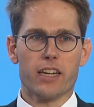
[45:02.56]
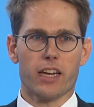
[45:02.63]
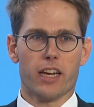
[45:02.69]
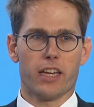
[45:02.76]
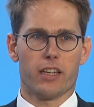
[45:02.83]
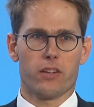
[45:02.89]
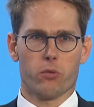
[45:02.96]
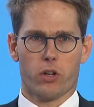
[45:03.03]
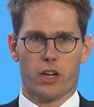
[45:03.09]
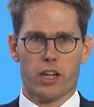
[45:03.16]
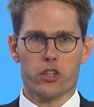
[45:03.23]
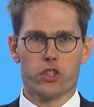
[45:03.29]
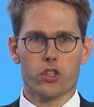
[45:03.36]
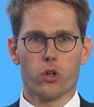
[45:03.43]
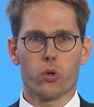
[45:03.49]
in what I
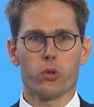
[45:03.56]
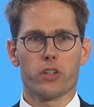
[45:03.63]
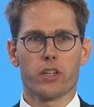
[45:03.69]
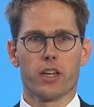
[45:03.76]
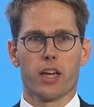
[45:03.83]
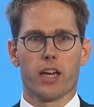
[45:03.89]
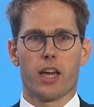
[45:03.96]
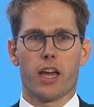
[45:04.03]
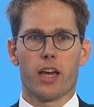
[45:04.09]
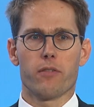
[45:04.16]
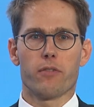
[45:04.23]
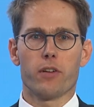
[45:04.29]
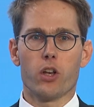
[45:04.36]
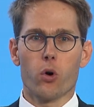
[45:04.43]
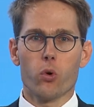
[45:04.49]
showed
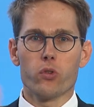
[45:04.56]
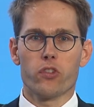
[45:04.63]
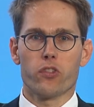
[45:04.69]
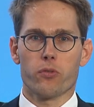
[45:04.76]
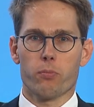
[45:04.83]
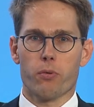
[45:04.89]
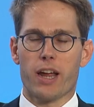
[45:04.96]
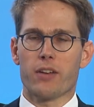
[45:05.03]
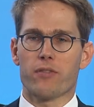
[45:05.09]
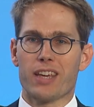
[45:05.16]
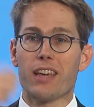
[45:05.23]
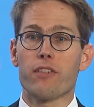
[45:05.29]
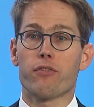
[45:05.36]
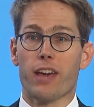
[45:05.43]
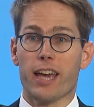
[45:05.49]
the loan spread,
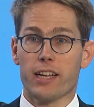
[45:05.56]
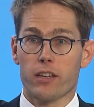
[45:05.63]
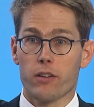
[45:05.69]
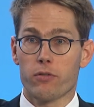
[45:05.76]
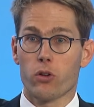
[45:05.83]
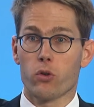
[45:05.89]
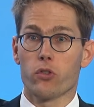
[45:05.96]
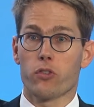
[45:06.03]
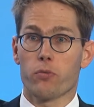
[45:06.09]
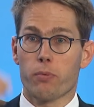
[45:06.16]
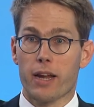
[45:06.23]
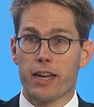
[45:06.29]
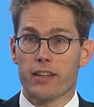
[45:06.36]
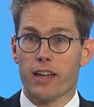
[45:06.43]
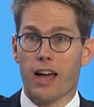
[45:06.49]
the effective loan
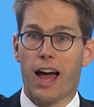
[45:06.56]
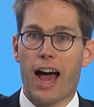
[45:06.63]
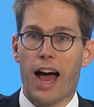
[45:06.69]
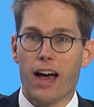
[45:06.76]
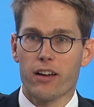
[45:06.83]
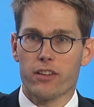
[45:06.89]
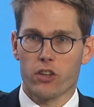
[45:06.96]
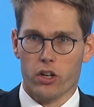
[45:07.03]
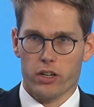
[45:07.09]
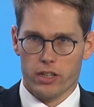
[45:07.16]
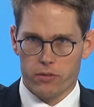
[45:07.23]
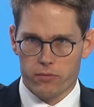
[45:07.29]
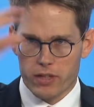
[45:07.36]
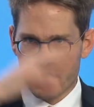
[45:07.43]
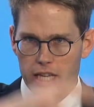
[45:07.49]
spread are not
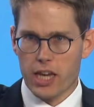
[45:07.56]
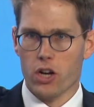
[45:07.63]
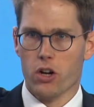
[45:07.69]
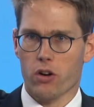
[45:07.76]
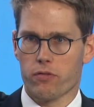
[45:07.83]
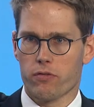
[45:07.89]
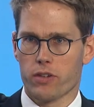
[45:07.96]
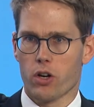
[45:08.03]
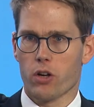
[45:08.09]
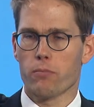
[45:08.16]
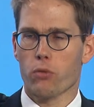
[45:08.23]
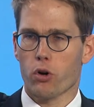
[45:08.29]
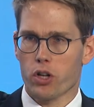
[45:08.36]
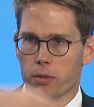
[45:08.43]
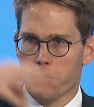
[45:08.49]
in the year of the
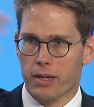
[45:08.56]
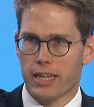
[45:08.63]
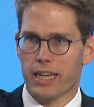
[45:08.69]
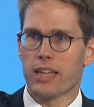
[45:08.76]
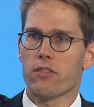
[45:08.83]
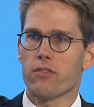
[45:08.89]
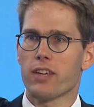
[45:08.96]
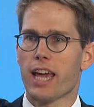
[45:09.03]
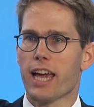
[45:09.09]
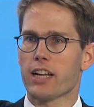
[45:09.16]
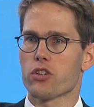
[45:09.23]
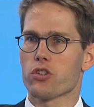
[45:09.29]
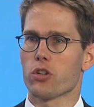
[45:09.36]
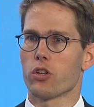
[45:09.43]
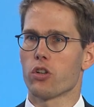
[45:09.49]
onboarding, but in the
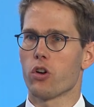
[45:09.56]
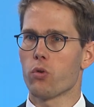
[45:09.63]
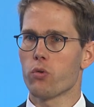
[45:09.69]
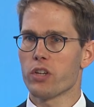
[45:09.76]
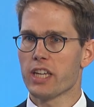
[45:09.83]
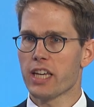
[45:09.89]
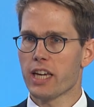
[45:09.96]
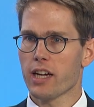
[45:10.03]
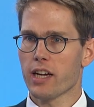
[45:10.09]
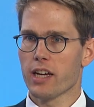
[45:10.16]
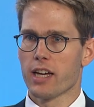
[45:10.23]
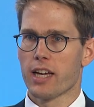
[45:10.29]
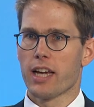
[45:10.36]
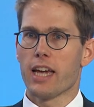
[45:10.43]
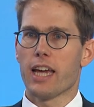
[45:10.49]
actual loan year.
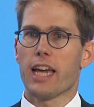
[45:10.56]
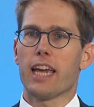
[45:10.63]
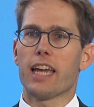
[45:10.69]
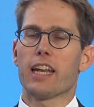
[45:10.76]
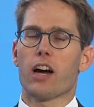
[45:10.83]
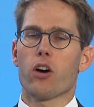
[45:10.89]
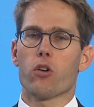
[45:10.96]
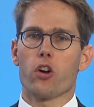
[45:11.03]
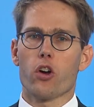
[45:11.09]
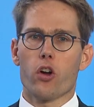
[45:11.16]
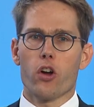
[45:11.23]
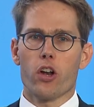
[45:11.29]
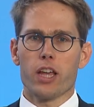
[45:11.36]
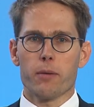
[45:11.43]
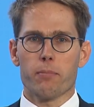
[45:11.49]
Mm-hmm. In our
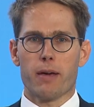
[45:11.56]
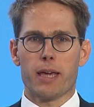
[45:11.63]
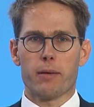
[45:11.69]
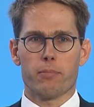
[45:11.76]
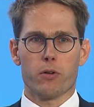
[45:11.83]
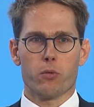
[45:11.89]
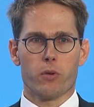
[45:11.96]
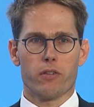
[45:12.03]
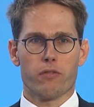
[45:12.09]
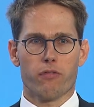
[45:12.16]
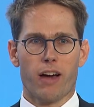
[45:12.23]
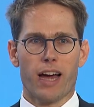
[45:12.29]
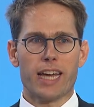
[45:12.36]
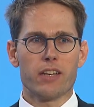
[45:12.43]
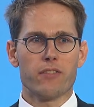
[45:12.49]
earlier paper, we
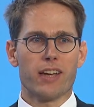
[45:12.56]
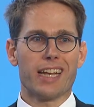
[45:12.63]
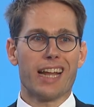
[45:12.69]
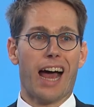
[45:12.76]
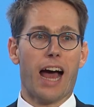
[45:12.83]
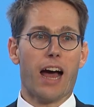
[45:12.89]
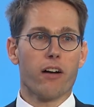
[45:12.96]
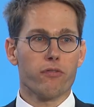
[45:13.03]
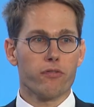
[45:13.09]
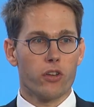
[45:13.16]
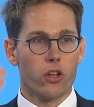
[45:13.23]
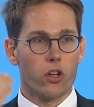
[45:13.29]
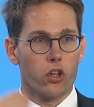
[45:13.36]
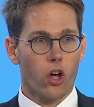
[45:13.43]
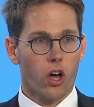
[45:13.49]
find that
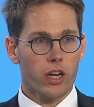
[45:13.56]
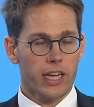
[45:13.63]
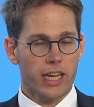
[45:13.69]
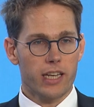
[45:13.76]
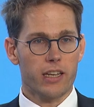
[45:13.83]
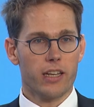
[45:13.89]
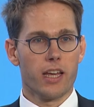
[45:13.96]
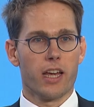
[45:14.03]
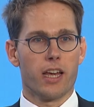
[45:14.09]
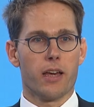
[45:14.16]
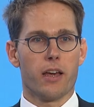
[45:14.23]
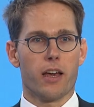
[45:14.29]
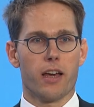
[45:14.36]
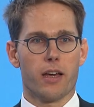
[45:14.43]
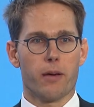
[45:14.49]
after lock-in,
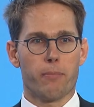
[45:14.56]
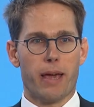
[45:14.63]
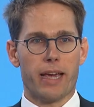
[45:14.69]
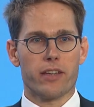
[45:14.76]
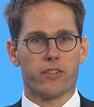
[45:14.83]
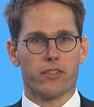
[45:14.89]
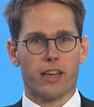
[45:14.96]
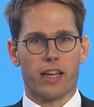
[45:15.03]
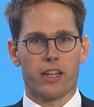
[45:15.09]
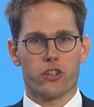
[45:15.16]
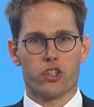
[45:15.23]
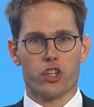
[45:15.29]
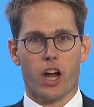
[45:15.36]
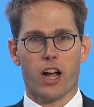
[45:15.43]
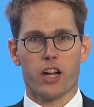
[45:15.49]
banks can
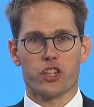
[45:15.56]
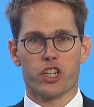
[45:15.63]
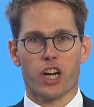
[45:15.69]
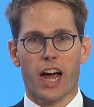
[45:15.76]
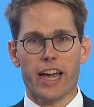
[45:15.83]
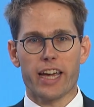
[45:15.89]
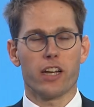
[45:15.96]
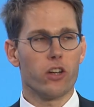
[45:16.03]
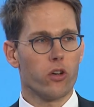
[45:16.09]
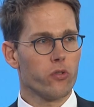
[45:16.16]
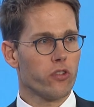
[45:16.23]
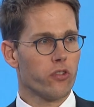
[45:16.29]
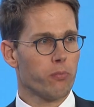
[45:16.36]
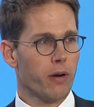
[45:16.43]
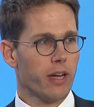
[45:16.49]
charge higher loan
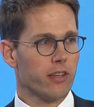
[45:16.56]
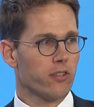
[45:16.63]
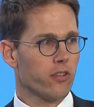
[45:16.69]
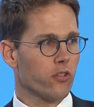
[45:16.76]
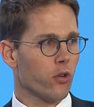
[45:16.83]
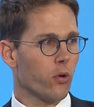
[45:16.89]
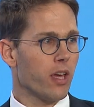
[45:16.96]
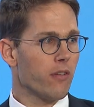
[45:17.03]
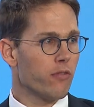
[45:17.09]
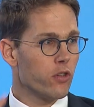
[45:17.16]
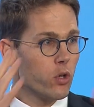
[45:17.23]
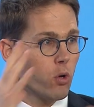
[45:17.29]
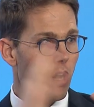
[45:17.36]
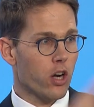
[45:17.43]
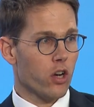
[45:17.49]
spreads. So if
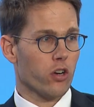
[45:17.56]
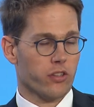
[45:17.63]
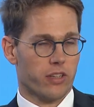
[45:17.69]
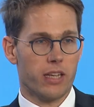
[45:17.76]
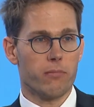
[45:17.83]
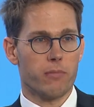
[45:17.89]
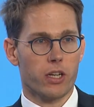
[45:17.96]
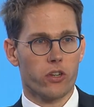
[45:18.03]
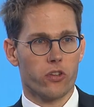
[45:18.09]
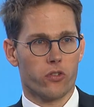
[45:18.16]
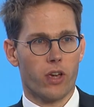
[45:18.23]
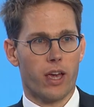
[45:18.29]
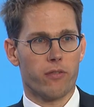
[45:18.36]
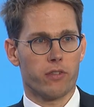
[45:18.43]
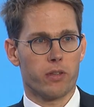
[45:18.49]
you are locked in because
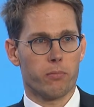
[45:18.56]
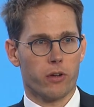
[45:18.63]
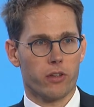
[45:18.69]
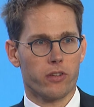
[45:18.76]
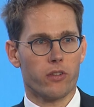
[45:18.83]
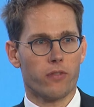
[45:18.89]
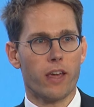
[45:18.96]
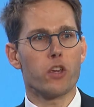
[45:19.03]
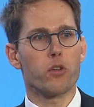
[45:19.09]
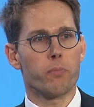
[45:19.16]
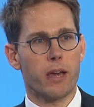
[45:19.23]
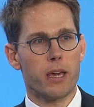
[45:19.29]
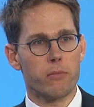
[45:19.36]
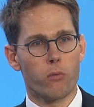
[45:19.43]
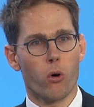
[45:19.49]
you have deposits there, you
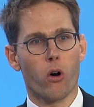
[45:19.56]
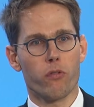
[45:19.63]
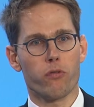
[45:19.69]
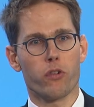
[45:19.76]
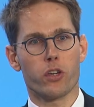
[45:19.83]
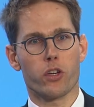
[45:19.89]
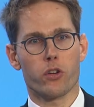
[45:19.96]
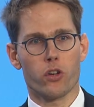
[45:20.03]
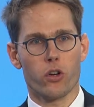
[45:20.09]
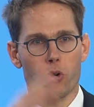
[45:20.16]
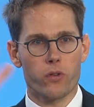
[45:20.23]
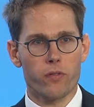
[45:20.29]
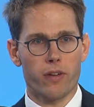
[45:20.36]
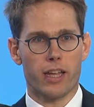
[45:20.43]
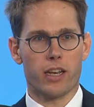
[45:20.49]
pay more for your
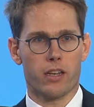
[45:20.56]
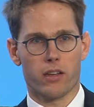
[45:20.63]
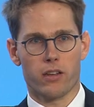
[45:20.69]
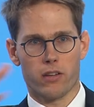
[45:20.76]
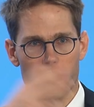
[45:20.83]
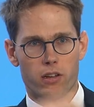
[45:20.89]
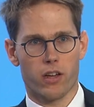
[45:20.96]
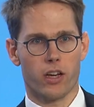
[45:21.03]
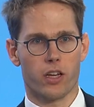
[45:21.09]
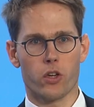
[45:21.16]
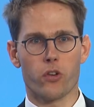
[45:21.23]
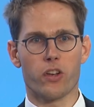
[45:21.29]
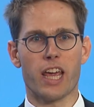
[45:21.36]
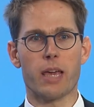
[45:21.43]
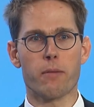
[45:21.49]
loan than your
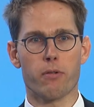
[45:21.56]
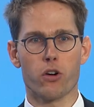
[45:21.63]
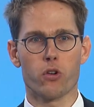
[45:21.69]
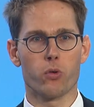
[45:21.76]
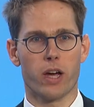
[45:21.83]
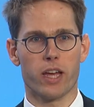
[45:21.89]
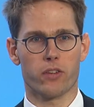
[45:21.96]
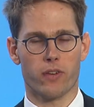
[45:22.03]
neighbor who has